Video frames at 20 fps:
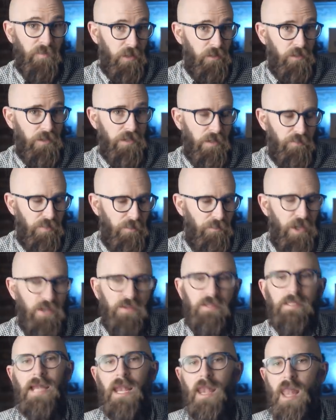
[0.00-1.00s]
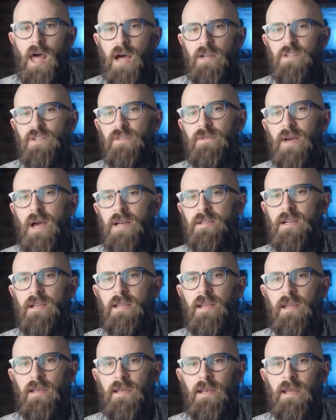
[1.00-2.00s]
They also proposed a larger version
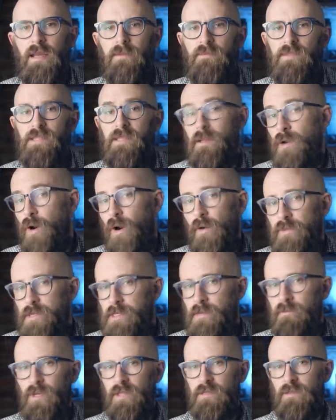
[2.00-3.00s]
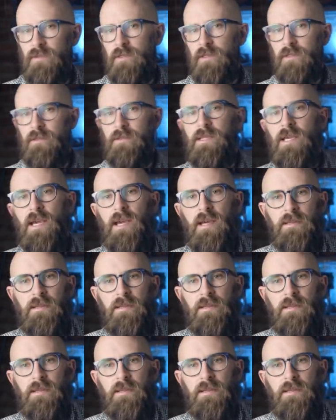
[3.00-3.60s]
nicknamed the officer model that could